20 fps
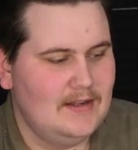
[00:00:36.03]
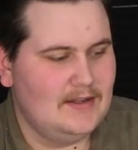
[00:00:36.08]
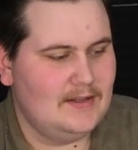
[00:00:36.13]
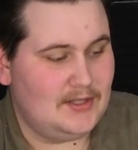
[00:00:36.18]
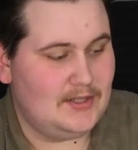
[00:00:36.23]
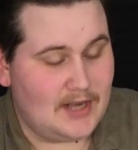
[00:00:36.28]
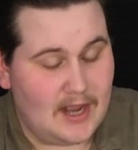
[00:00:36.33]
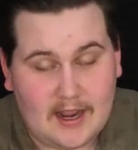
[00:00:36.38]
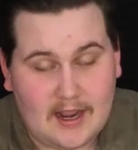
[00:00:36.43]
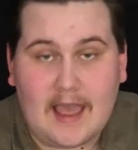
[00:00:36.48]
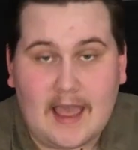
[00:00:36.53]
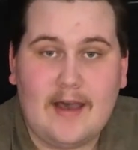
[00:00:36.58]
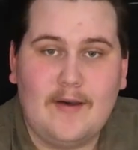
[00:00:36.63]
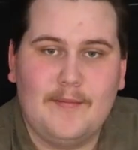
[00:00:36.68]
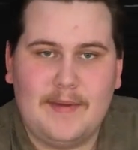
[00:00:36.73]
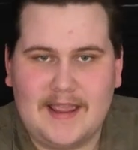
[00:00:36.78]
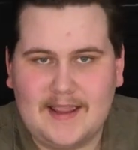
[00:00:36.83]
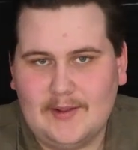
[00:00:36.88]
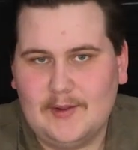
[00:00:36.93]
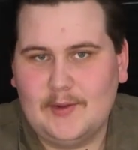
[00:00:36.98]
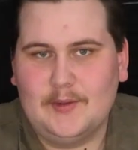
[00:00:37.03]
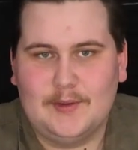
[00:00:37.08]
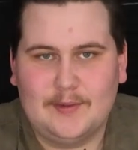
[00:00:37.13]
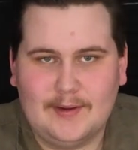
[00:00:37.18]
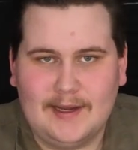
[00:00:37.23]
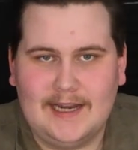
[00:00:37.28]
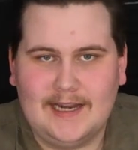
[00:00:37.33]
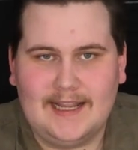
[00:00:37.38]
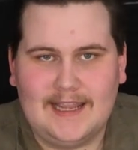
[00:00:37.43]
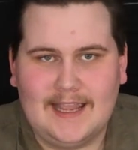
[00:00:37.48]
dug out my old
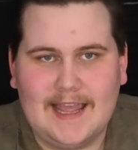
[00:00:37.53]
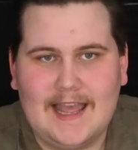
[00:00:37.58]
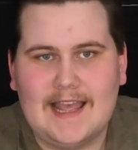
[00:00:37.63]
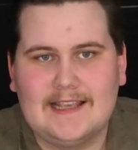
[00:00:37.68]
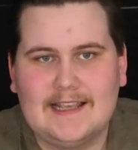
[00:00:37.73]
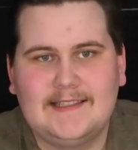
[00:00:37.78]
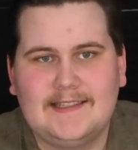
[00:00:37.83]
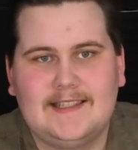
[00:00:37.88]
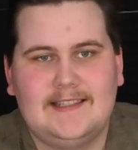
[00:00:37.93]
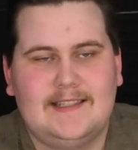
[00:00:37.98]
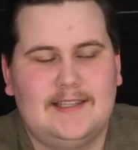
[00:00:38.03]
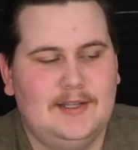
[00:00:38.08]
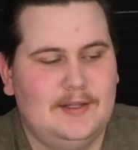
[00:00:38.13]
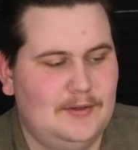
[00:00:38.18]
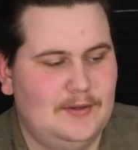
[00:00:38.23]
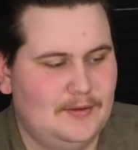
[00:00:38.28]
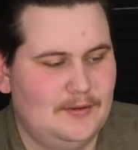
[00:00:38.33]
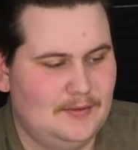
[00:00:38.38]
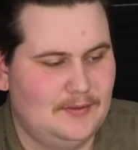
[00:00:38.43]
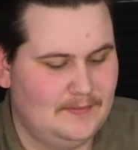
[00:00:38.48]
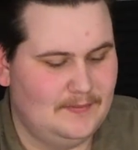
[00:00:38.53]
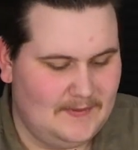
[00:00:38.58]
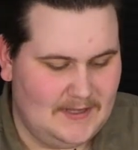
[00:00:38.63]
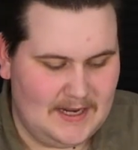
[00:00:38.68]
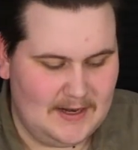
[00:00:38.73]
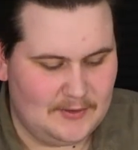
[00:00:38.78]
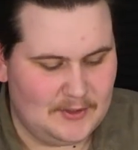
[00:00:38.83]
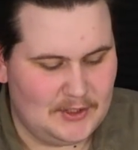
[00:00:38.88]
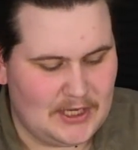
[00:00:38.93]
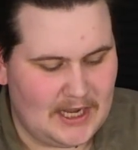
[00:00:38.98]
3DS to,
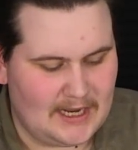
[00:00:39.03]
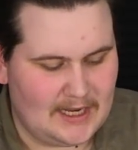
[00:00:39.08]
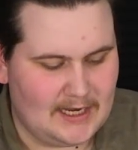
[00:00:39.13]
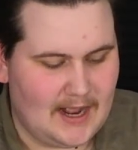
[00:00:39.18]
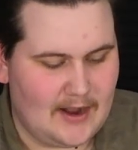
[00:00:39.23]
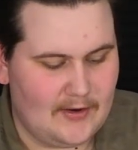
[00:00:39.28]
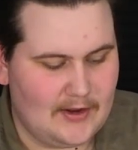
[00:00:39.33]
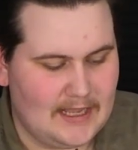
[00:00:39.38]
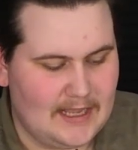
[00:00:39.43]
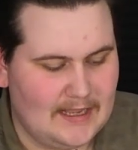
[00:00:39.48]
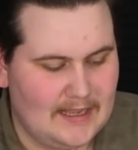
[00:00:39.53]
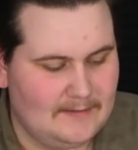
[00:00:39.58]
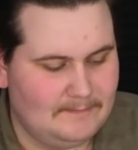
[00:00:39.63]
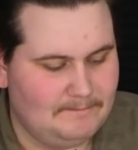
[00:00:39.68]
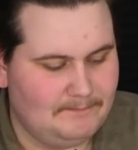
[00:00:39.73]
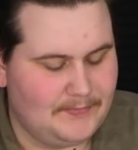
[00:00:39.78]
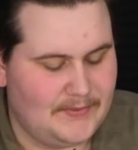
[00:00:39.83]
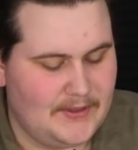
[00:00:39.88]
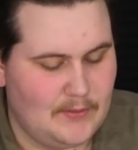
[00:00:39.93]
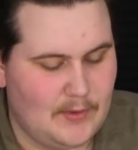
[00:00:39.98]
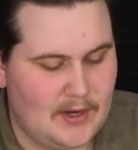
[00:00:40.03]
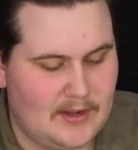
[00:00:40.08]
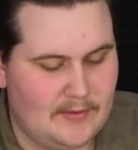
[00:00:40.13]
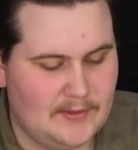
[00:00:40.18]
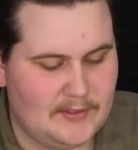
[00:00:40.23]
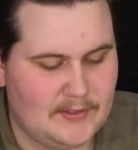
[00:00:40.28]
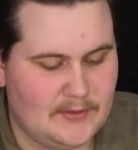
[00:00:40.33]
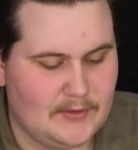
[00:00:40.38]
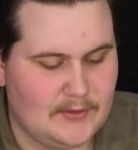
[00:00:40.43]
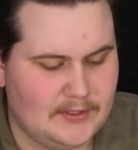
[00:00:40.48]
check it out again when I
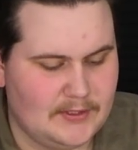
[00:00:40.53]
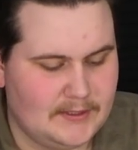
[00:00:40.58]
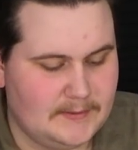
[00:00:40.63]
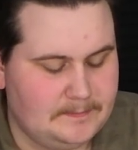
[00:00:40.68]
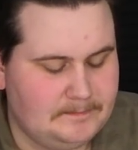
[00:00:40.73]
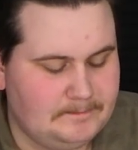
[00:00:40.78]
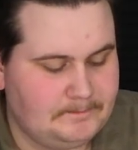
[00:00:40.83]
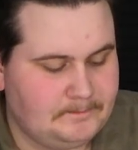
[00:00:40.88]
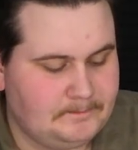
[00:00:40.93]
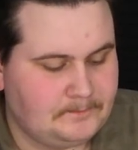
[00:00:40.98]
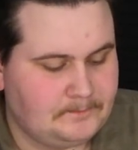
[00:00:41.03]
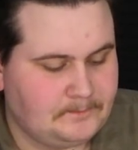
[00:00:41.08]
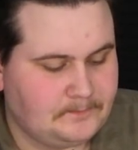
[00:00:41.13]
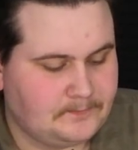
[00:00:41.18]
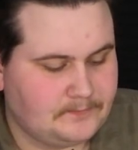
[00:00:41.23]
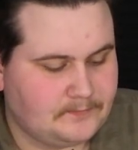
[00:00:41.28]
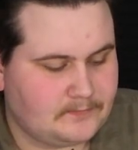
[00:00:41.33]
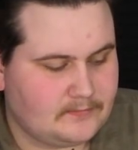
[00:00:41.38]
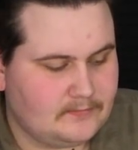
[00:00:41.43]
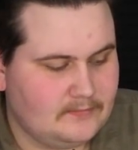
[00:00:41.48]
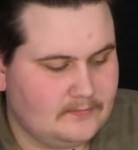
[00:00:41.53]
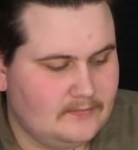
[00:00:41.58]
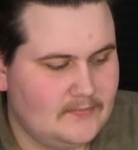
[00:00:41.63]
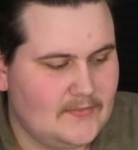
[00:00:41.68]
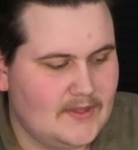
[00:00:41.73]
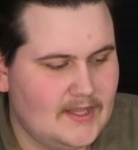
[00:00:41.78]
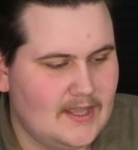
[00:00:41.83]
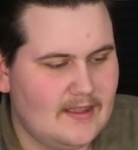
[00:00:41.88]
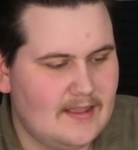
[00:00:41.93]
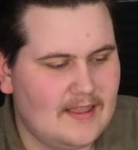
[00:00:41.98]
was older,
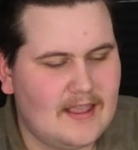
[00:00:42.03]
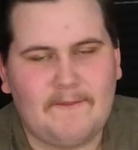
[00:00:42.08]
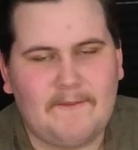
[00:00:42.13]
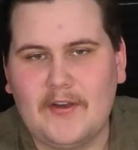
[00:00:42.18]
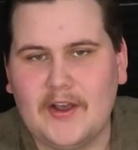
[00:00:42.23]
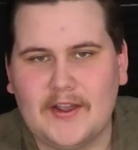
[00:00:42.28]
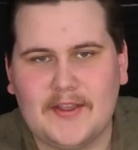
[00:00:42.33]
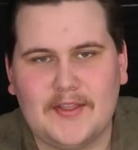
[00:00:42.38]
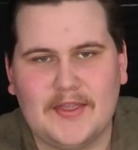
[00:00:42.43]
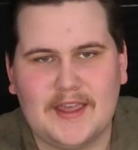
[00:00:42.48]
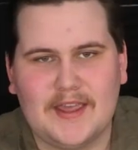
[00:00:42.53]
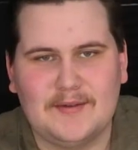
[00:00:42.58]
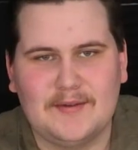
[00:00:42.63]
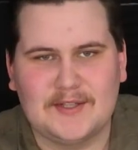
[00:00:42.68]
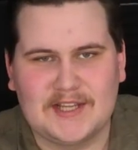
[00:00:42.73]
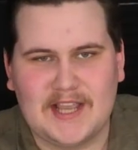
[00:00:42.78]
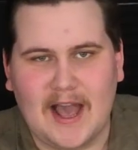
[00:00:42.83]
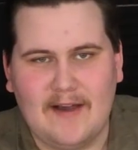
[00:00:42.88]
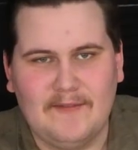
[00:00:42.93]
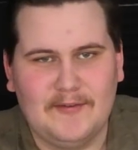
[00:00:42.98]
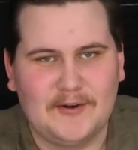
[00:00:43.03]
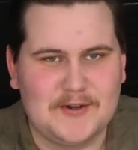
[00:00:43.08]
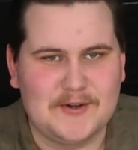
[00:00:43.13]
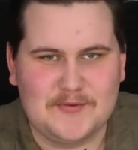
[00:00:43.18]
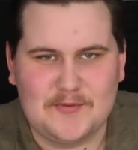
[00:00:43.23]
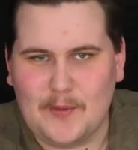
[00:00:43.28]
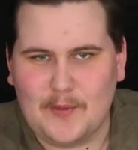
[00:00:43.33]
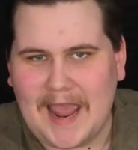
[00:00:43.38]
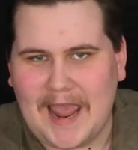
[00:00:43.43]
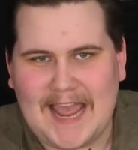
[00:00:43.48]
that fucking thing was covered
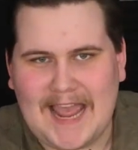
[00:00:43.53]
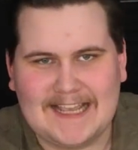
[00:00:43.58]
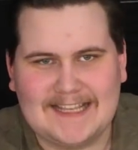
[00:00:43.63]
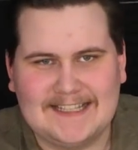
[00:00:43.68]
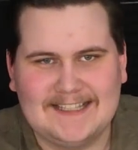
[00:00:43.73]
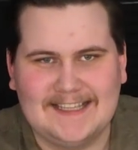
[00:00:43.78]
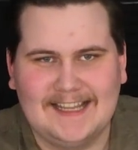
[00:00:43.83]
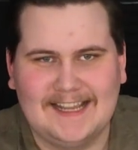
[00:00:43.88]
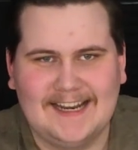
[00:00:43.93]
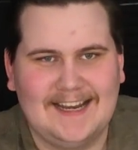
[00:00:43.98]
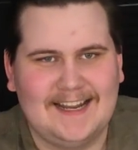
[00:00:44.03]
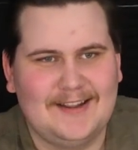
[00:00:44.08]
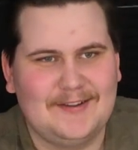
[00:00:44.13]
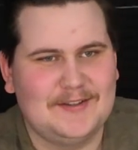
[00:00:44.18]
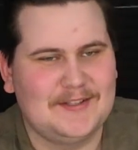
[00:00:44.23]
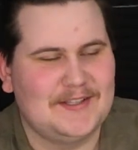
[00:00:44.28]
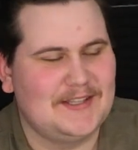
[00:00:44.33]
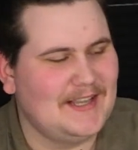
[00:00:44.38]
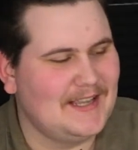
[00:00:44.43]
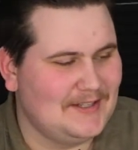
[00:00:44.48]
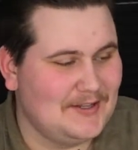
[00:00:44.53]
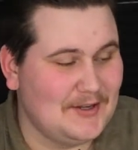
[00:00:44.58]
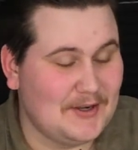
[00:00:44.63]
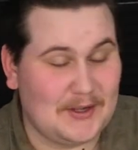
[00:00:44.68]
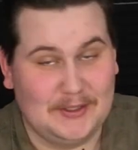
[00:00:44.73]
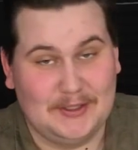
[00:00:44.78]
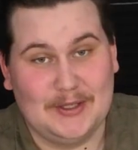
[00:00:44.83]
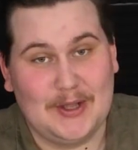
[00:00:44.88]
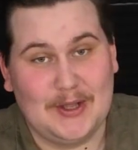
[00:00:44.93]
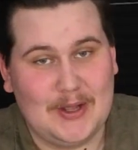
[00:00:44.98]
in wax, and it took a
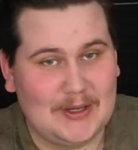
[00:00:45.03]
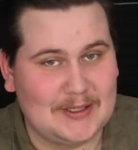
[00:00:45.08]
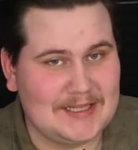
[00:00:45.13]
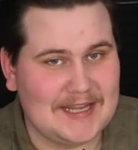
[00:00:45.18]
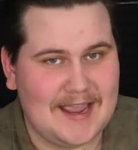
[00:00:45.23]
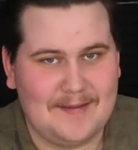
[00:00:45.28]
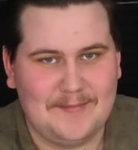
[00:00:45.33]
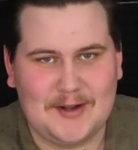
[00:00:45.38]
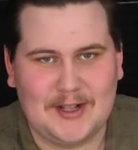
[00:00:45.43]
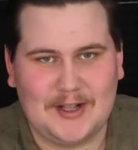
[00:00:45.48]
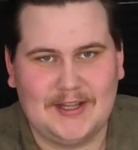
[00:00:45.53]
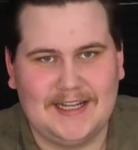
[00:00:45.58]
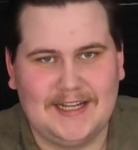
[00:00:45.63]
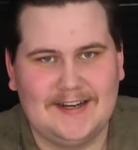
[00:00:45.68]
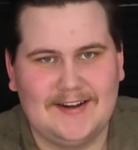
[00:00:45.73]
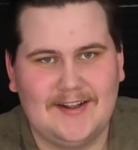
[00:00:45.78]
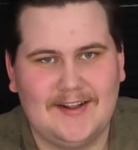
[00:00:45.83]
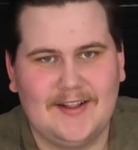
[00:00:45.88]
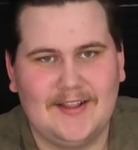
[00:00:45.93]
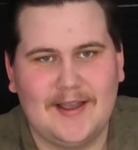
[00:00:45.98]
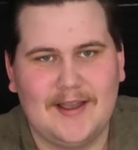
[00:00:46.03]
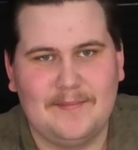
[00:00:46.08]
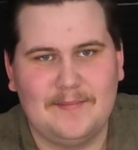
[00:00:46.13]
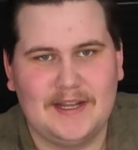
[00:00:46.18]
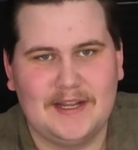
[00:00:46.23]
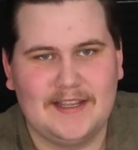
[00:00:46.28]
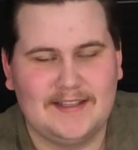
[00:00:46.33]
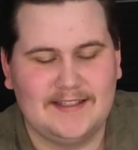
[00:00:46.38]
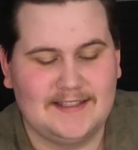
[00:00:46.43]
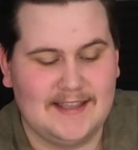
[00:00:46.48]
long time to clean it all up
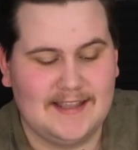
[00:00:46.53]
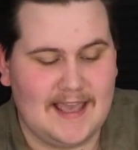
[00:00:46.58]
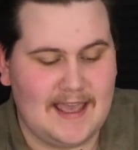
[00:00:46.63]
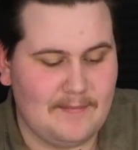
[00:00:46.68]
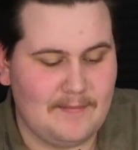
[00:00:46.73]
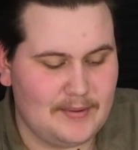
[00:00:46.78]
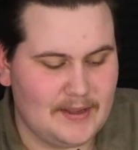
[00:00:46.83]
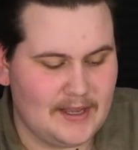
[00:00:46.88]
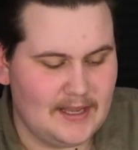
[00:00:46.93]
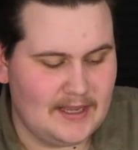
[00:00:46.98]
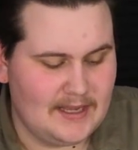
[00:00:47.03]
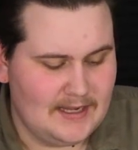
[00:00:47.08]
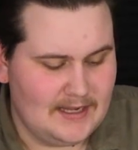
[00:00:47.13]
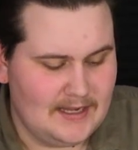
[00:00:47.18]
because of that. But